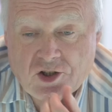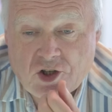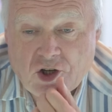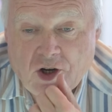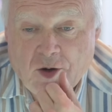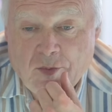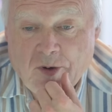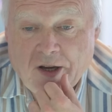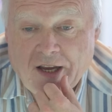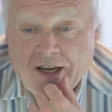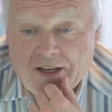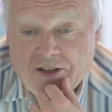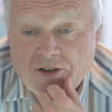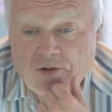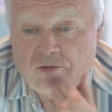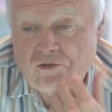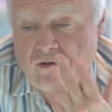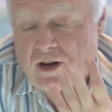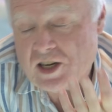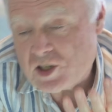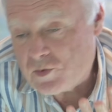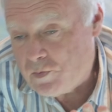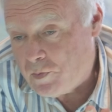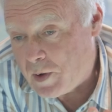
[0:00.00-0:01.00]
job, I had to
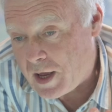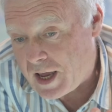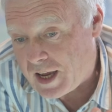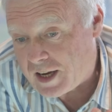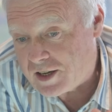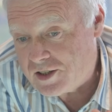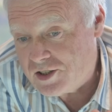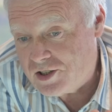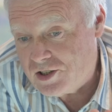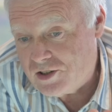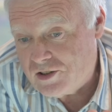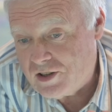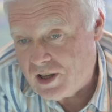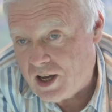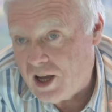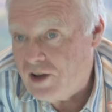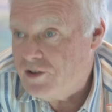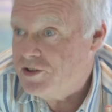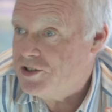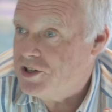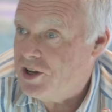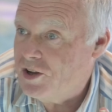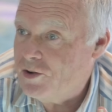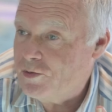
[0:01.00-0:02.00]
rush back to the
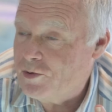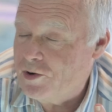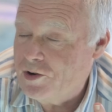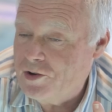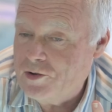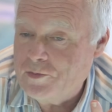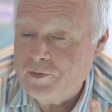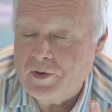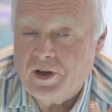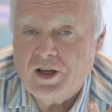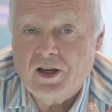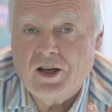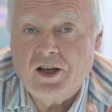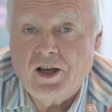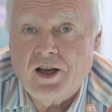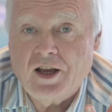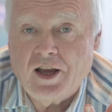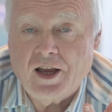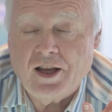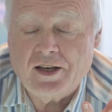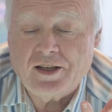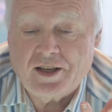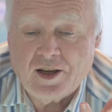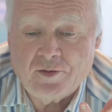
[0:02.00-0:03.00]
hotel room
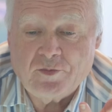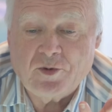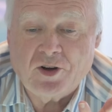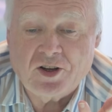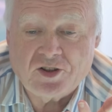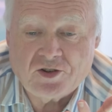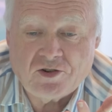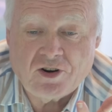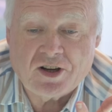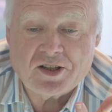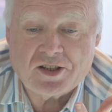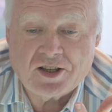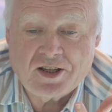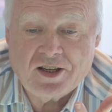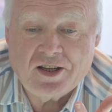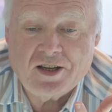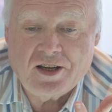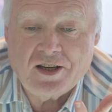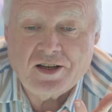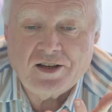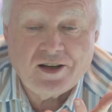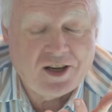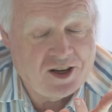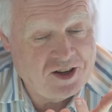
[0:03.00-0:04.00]
and get my
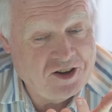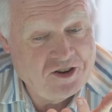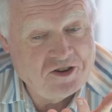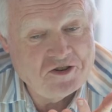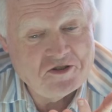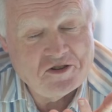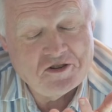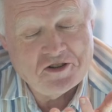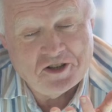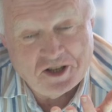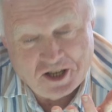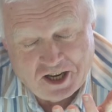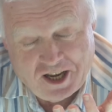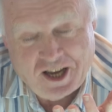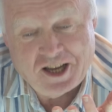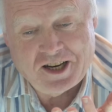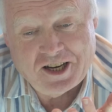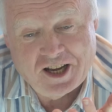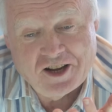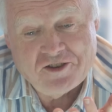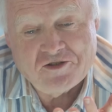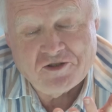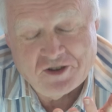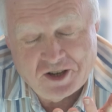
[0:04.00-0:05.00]
trusty Nikon
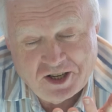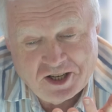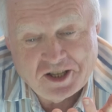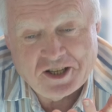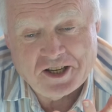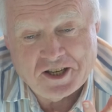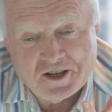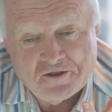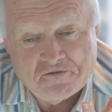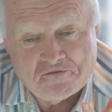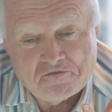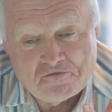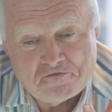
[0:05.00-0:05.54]
D800E.